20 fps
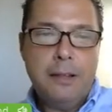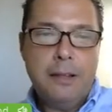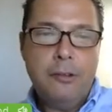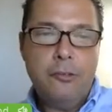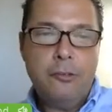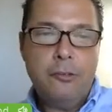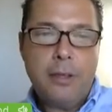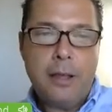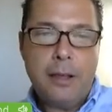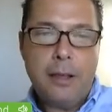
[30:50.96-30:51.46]

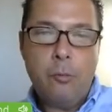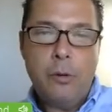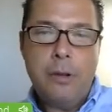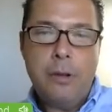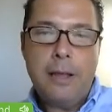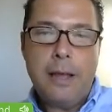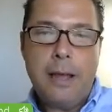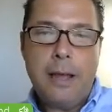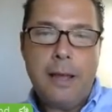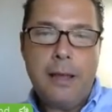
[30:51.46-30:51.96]
is that
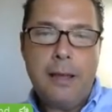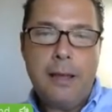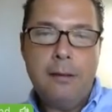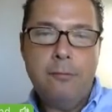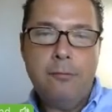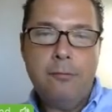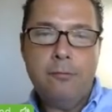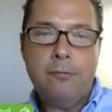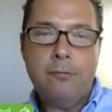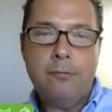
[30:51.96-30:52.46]
we
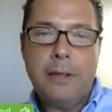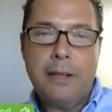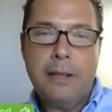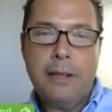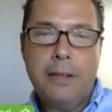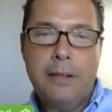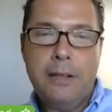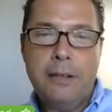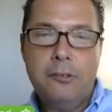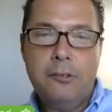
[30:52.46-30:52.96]
have
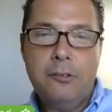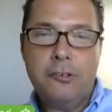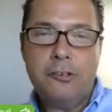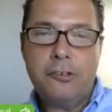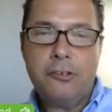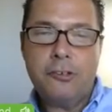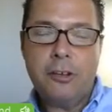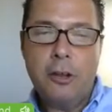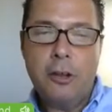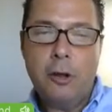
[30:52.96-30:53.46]
a
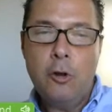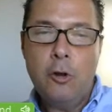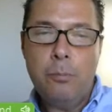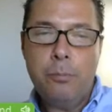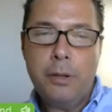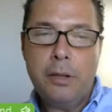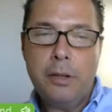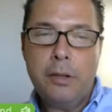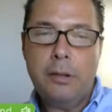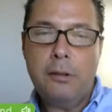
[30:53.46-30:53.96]

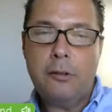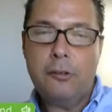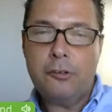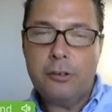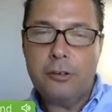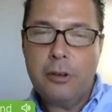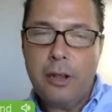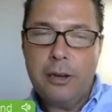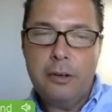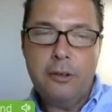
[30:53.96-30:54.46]

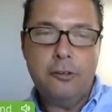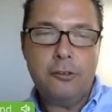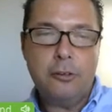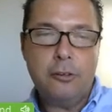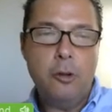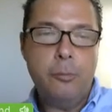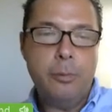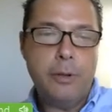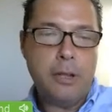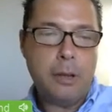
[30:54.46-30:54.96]
slightly
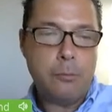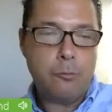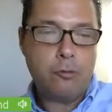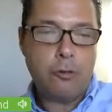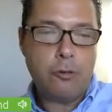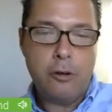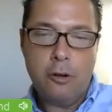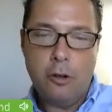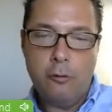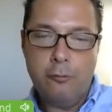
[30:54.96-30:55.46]
sloping
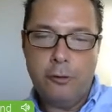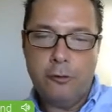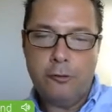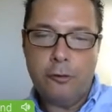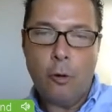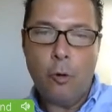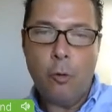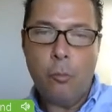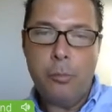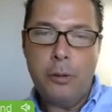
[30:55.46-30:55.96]
uptrend over
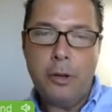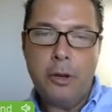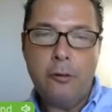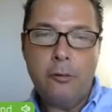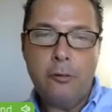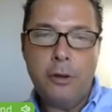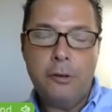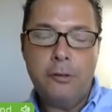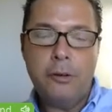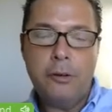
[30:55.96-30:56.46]
this whole
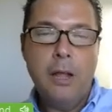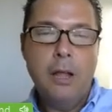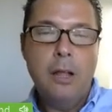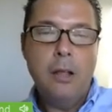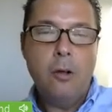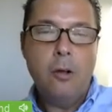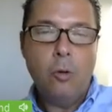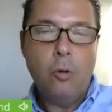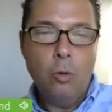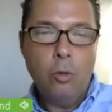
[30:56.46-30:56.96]
period,
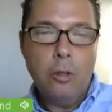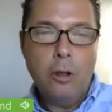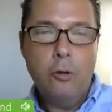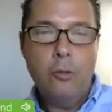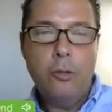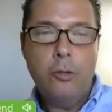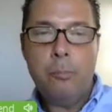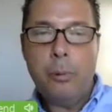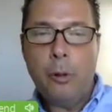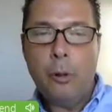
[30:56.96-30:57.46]

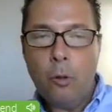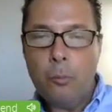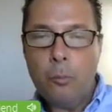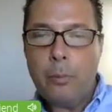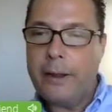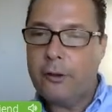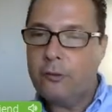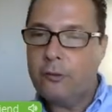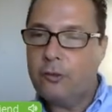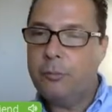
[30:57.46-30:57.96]
although the
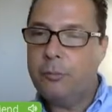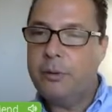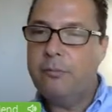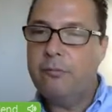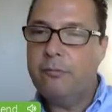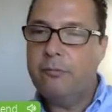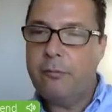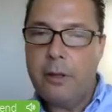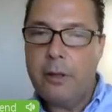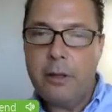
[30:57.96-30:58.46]
pullbacks have
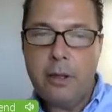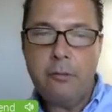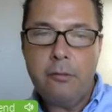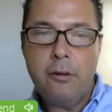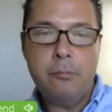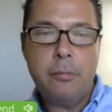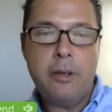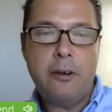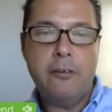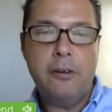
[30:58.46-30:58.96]
been
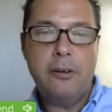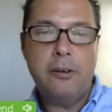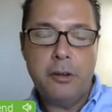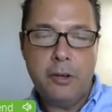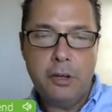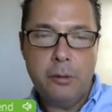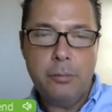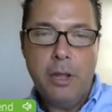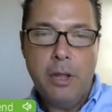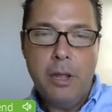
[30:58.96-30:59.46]
very, very
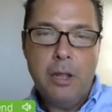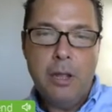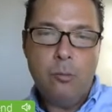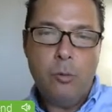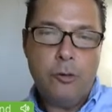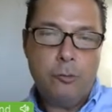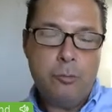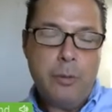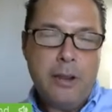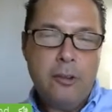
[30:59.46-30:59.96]
deep,
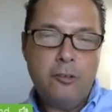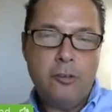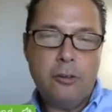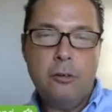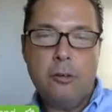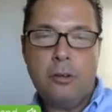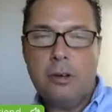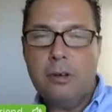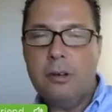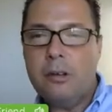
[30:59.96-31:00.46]
which makes it
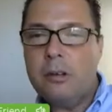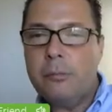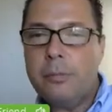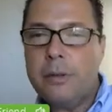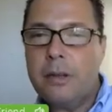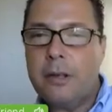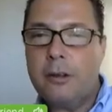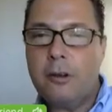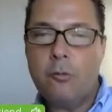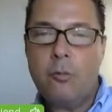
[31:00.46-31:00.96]
look a little
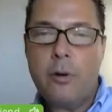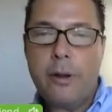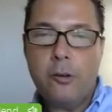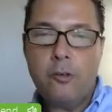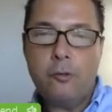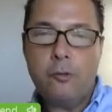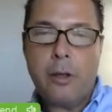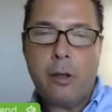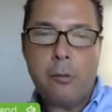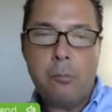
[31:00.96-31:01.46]
bit like a
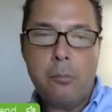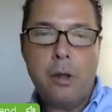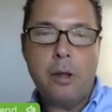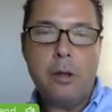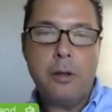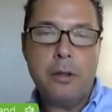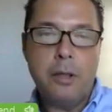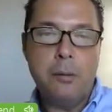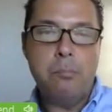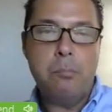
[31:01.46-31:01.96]
range-bound
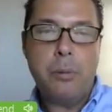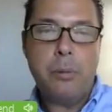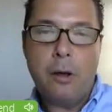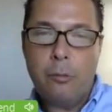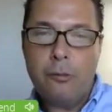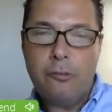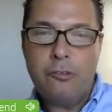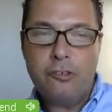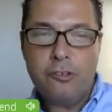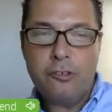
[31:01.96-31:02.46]
market,
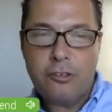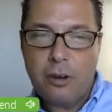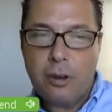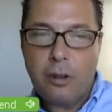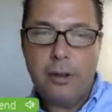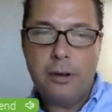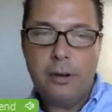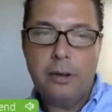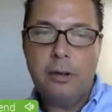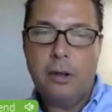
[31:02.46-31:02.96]
but with
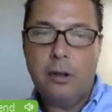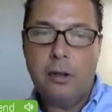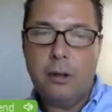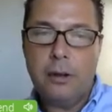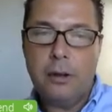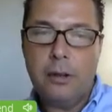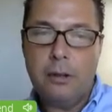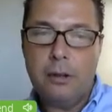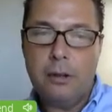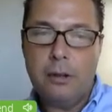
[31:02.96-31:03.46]
slightly
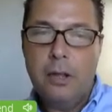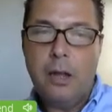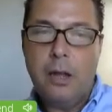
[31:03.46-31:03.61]
higher